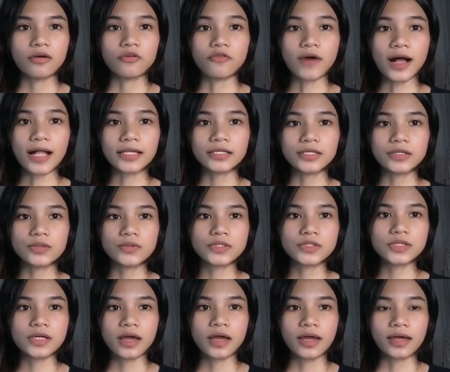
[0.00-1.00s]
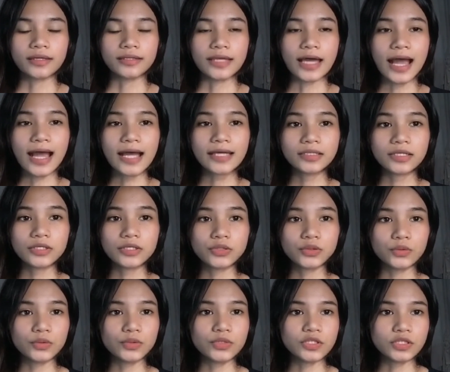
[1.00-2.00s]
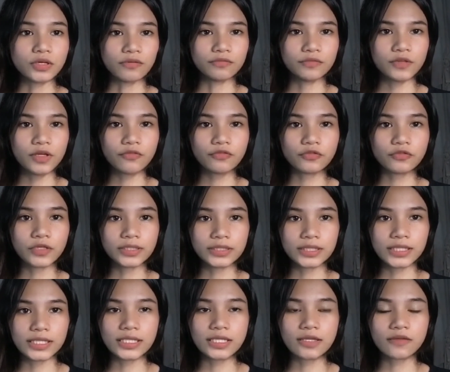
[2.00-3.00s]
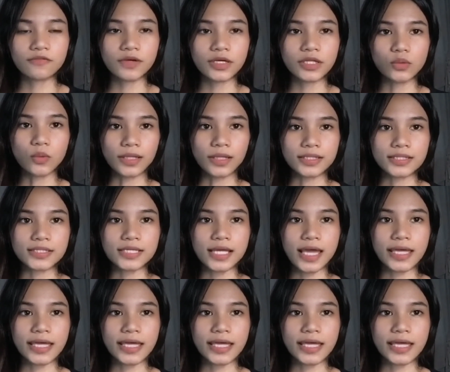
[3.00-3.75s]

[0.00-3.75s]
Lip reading: values, and attitudes of different individuals